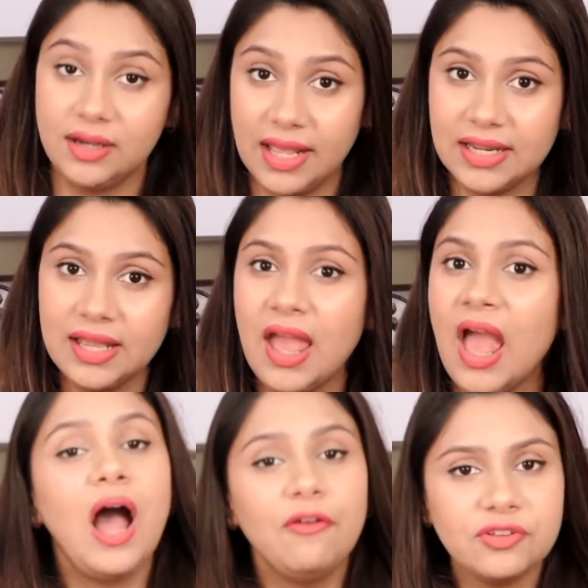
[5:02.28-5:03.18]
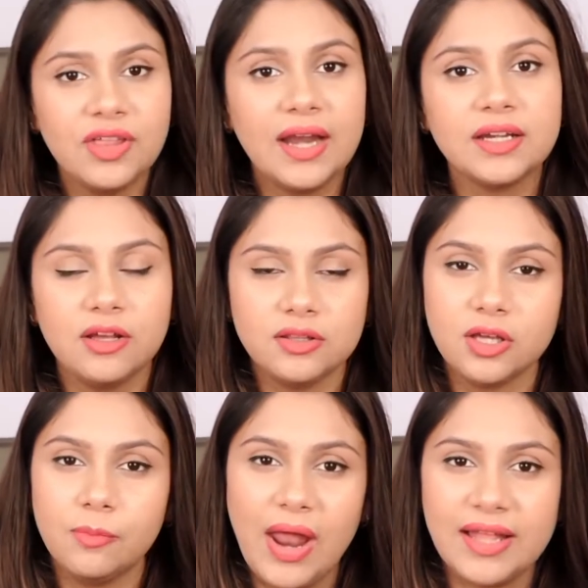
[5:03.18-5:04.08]
Delhi. After that,
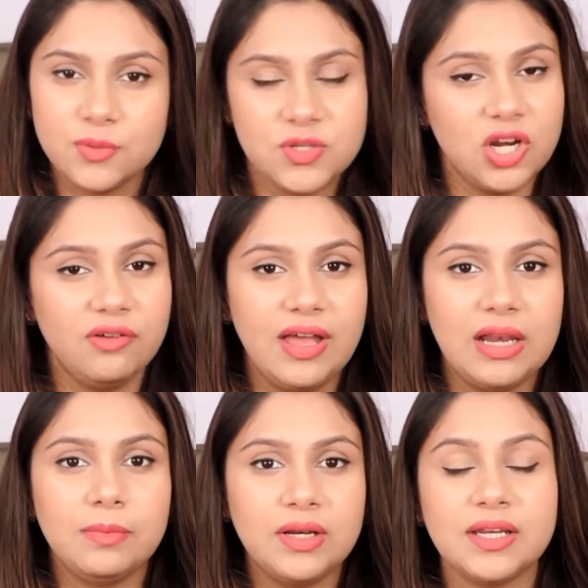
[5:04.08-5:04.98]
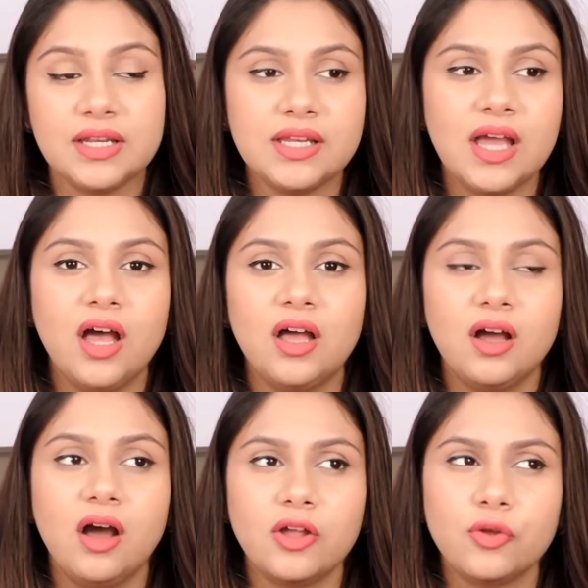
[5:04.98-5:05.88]
the brands which are available in India,
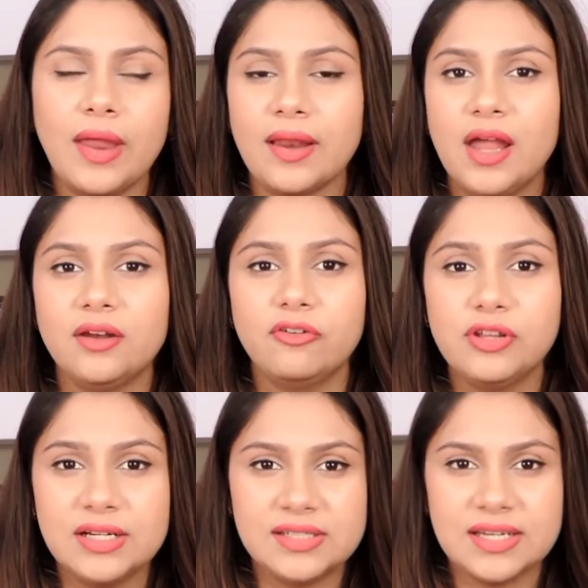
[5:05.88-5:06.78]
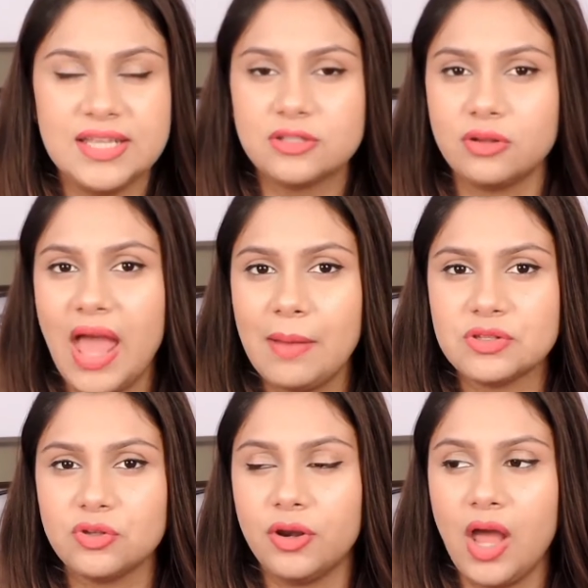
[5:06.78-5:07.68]
you can get Real Techniques on
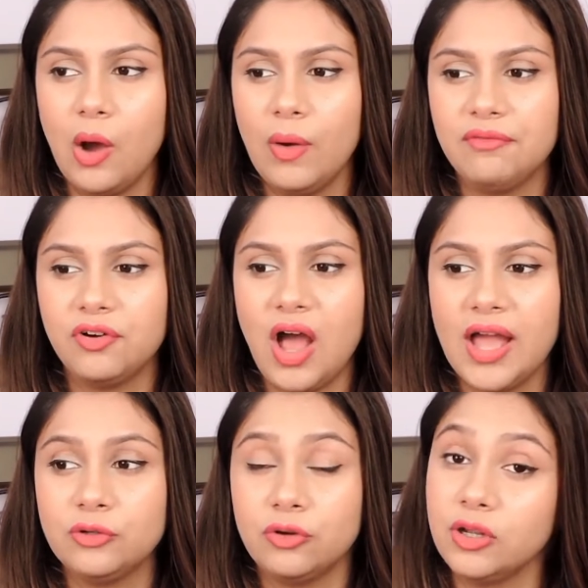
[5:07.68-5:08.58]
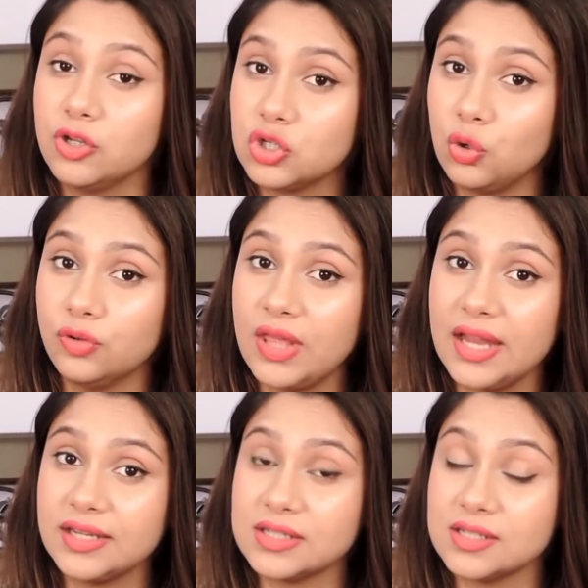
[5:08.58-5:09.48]
Amazon. However, I do not assure
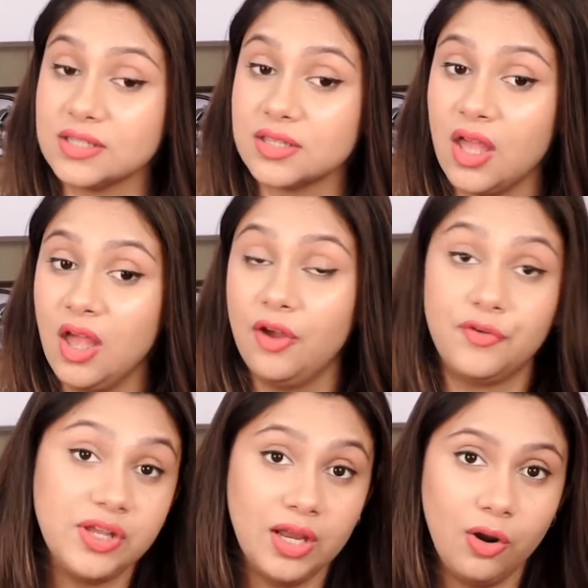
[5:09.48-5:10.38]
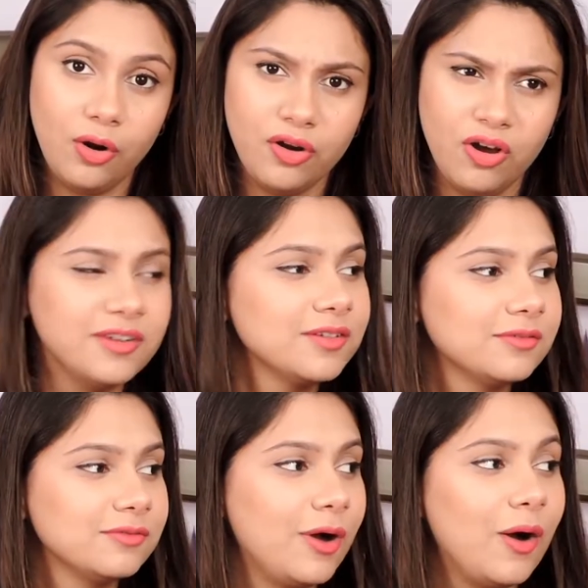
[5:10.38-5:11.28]
that it is real or not.
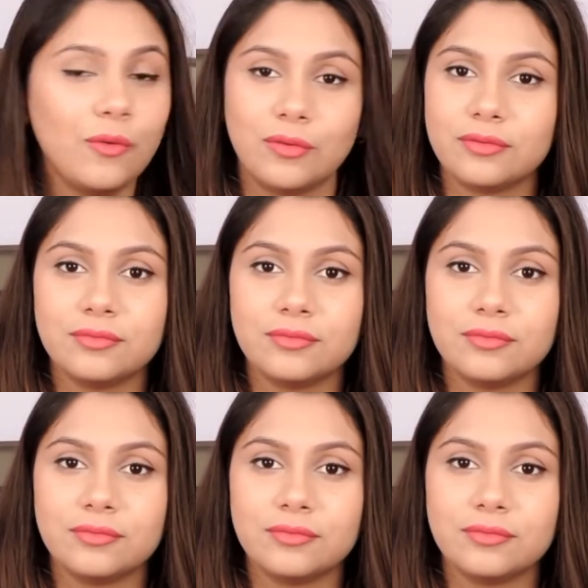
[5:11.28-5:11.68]
Wow.